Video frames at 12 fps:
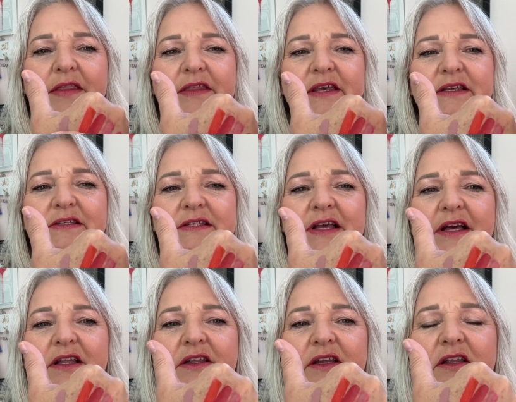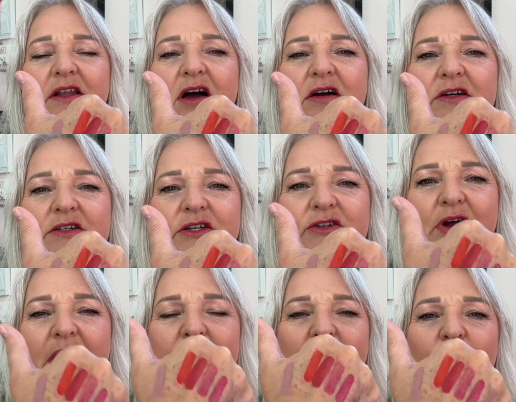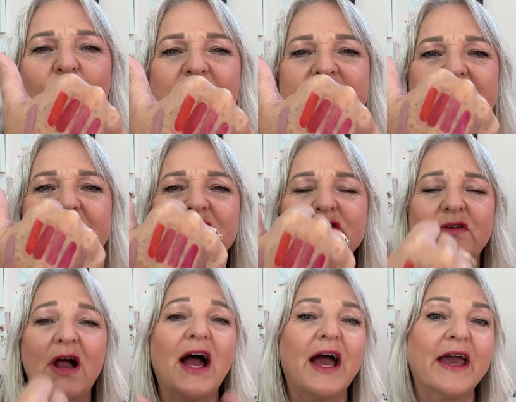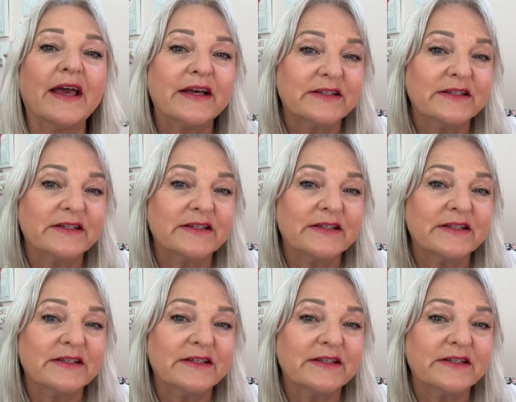These take a little longer to dry, but once they're dry,